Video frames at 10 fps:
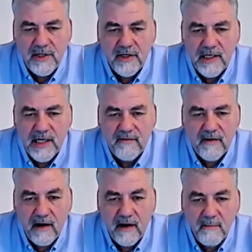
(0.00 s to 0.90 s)
You can
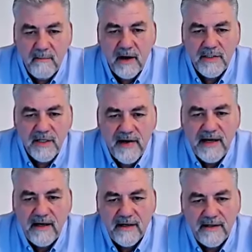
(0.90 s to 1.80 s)
cover most of
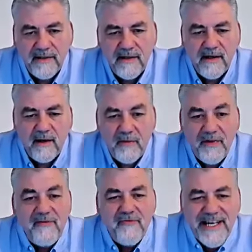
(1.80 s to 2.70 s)
England
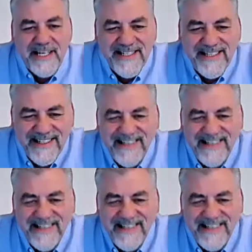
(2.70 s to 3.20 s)
within reason.